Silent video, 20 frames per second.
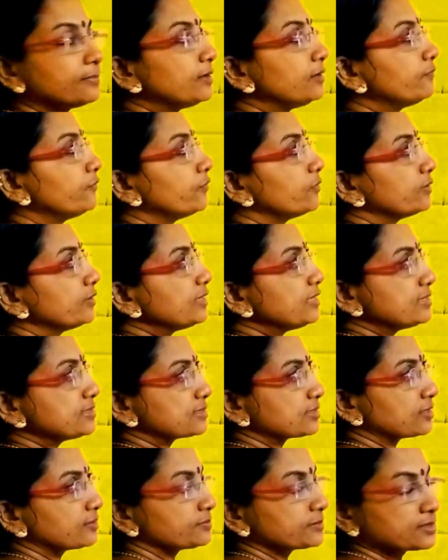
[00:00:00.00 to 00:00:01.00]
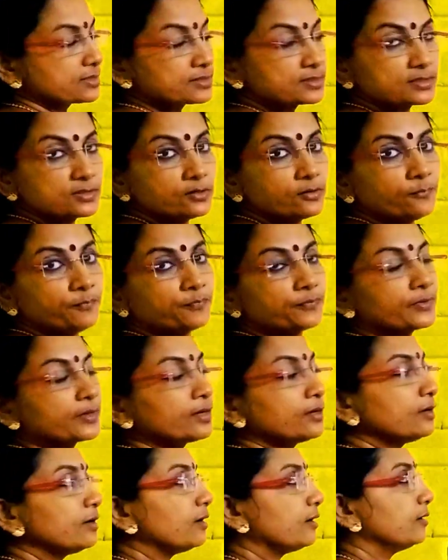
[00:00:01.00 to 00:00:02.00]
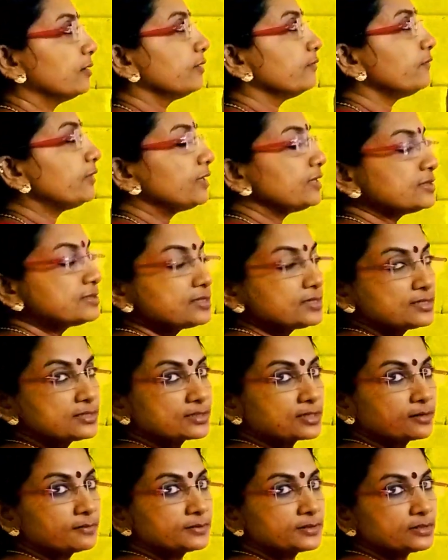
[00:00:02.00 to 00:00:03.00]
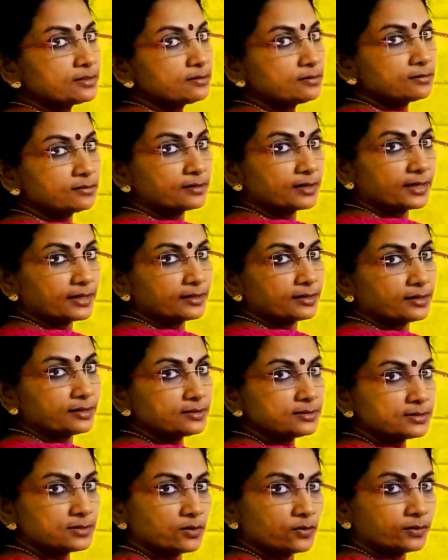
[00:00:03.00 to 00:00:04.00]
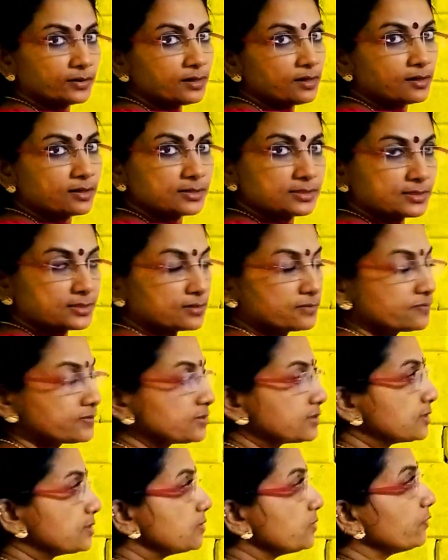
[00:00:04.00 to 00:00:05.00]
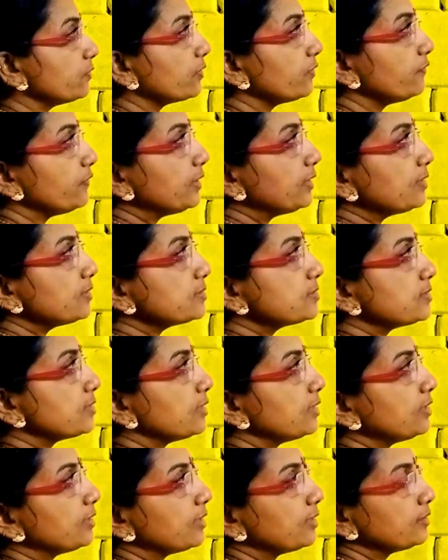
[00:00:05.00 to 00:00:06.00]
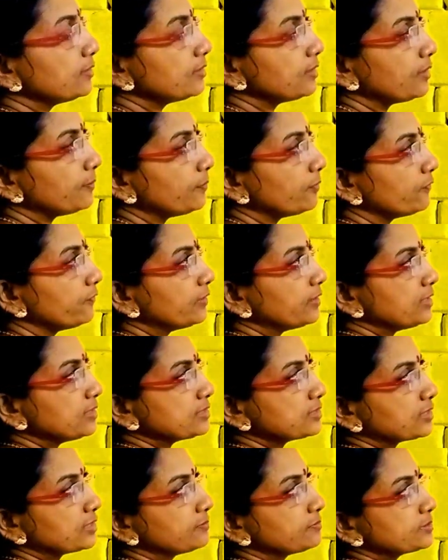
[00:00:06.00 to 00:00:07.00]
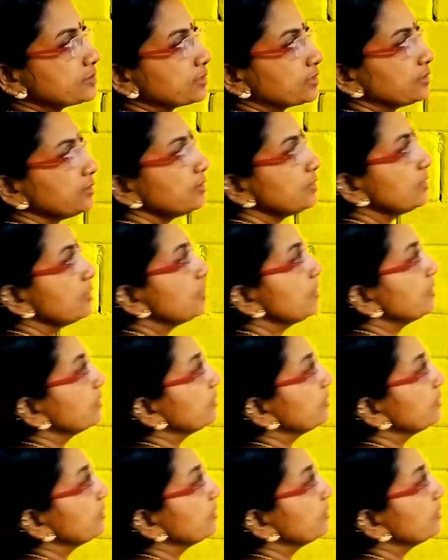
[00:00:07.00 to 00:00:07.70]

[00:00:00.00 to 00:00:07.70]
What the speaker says: for the inscriptions. Now, what is an inscription? Writings on the hard surfaces. Okay, we can see that type of an inscription, the